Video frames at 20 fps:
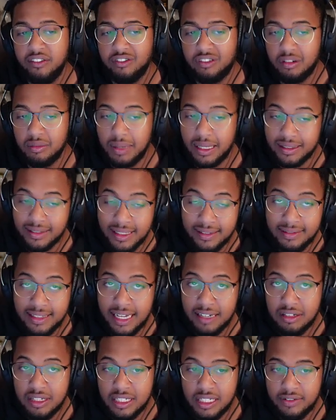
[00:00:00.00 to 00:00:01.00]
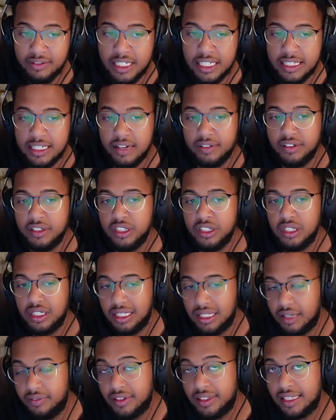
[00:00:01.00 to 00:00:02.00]
from about ten thousand seventy-seven
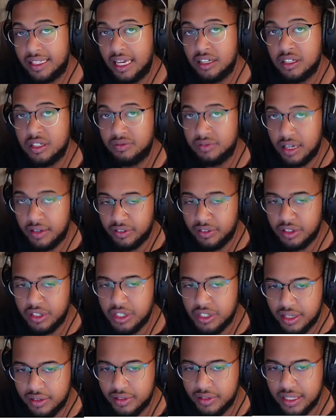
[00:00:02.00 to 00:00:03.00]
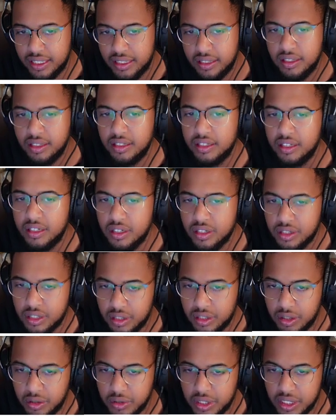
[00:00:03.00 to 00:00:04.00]
to eleven thousand five hundred seventy
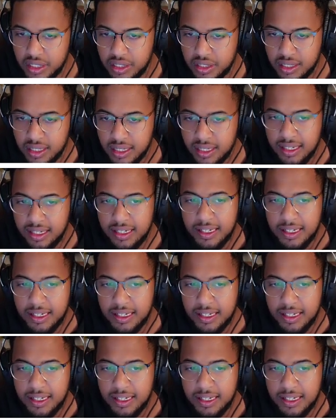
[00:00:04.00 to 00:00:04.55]
Satoshis.